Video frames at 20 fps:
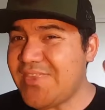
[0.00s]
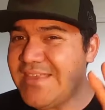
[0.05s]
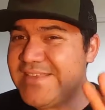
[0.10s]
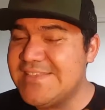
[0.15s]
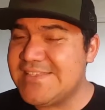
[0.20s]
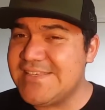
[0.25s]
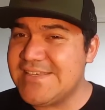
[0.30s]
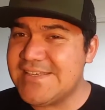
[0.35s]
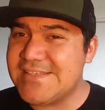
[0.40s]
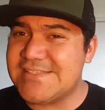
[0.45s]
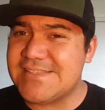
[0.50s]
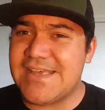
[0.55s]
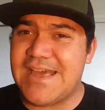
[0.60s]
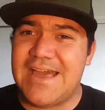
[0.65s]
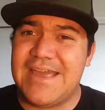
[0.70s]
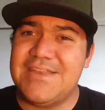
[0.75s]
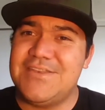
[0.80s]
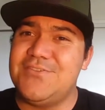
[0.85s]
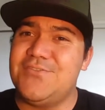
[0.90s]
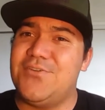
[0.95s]
6.
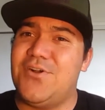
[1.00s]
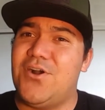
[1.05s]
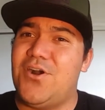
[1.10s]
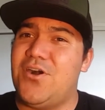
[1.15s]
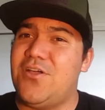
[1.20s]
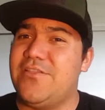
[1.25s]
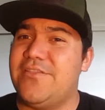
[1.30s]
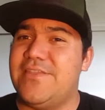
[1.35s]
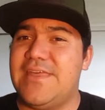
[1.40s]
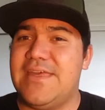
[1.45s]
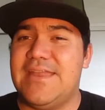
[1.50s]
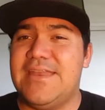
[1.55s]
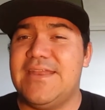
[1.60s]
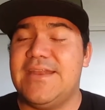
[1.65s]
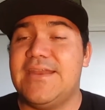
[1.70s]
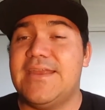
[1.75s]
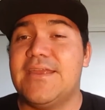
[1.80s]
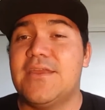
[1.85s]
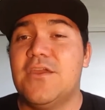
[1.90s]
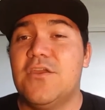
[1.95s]
I do all of the
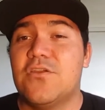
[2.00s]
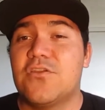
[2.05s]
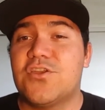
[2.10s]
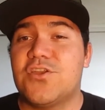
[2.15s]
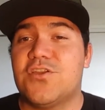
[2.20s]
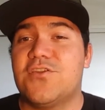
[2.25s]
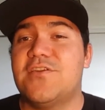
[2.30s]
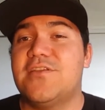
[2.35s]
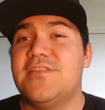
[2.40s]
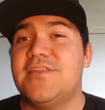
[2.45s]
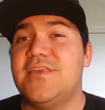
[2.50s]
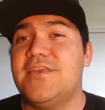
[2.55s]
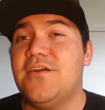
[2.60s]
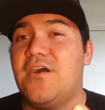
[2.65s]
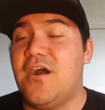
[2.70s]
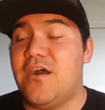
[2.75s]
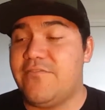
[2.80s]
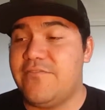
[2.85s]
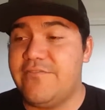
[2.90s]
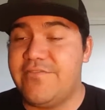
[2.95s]
editing currently
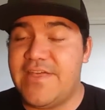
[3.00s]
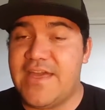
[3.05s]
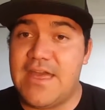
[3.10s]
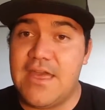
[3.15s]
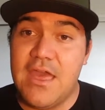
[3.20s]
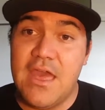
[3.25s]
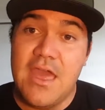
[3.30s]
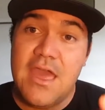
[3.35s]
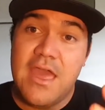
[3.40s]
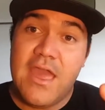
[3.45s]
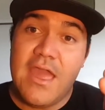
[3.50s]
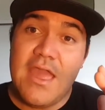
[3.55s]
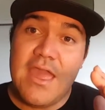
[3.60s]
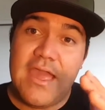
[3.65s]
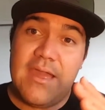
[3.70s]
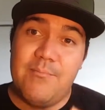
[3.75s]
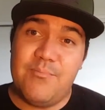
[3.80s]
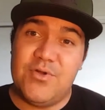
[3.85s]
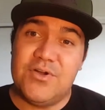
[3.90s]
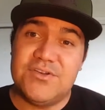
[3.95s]
off of that
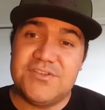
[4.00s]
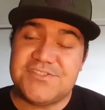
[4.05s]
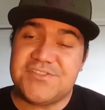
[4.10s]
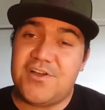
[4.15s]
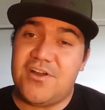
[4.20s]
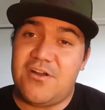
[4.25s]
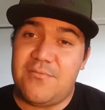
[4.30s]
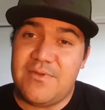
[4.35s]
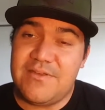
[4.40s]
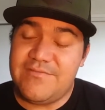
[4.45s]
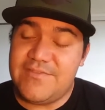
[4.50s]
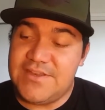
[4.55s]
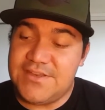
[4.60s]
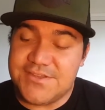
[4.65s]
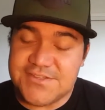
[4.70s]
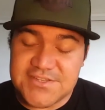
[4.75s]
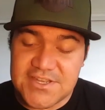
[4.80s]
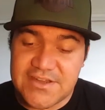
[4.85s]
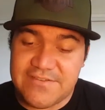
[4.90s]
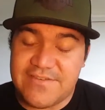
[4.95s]
and post all my
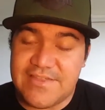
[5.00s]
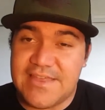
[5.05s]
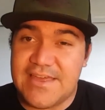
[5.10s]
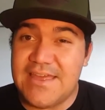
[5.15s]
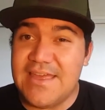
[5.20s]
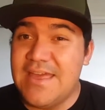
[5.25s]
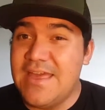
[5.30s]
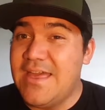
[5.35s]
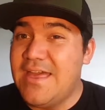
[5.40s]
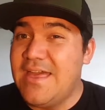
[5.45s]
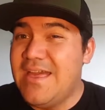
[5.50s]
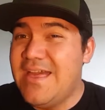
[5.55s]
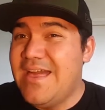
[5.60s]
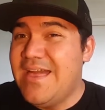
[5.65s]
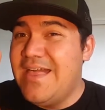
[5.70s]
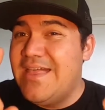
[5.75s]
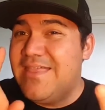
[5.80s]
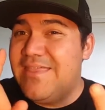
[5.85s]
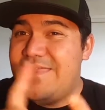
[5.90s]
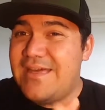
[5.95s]
videos off of that.
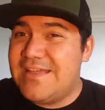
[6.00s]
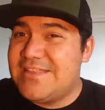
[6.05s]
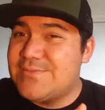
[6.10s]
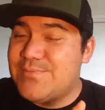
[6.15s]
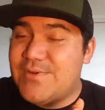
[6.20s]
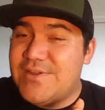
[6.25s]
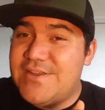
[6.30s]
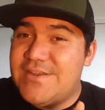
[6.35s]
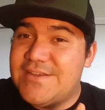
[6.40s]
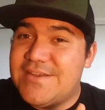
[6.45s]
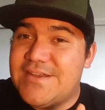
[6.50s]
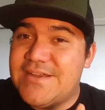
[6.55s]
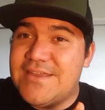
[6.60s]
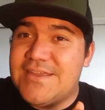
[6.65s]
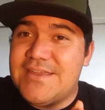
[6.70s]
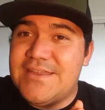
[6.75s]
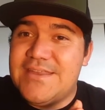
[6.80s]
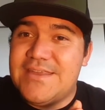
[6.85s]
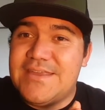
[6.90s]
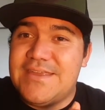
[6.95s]
That's why you're not
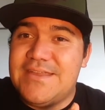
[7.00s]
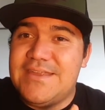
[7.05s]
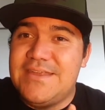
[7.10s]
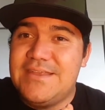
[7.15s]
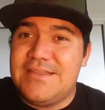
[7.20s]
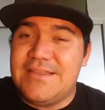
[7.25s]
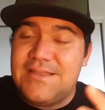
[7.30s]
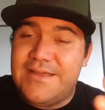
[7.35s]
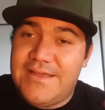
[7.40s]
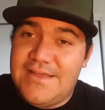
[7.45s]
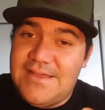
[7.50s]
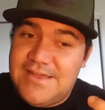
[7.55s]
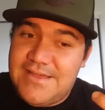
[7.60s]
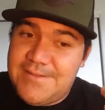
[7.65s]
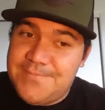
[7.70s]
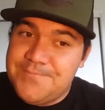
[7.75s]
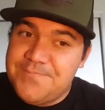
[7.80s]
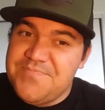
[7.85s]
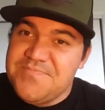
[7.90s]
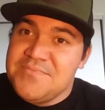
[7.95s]
getting any
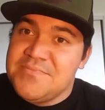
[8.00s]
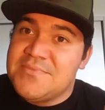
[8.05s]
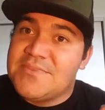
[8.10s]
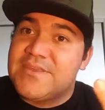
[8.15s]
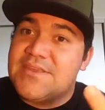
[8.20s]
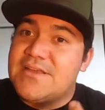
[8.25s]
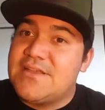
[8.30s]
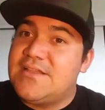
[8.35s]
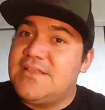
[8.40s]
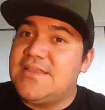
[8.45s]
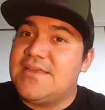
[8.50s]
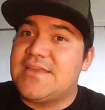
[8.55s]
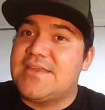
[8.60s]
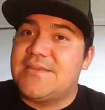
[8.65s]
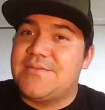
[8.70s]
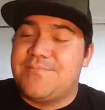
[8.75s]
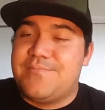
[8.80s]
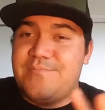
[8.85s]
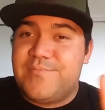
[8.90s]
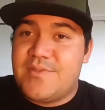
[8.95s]

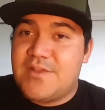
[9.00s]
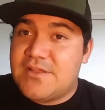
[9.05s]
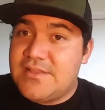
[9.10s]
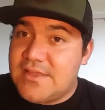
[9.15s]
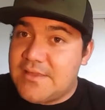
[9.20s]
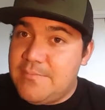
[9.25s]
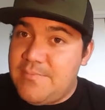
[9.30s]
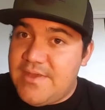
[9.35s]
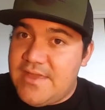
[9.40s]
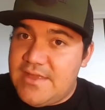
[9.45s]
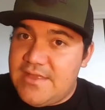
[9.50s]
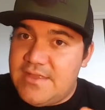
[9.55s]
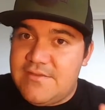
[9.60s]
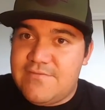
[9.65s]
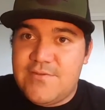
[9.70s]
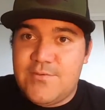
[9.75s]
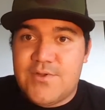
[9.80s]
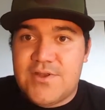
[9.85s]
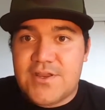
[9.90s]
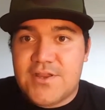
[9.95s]
clickbait,
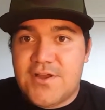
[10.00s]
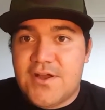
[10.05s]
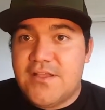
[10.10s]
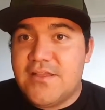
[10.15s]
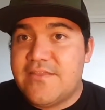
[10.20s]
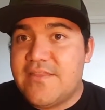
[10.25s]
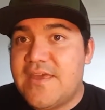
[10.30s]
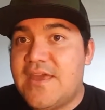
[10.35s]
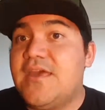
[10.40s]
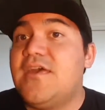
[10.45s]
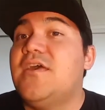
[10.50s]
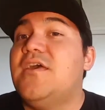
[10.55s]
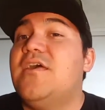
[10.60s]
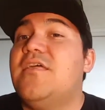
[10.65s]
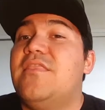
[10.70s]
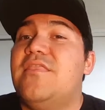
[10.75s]
if you want to call it that.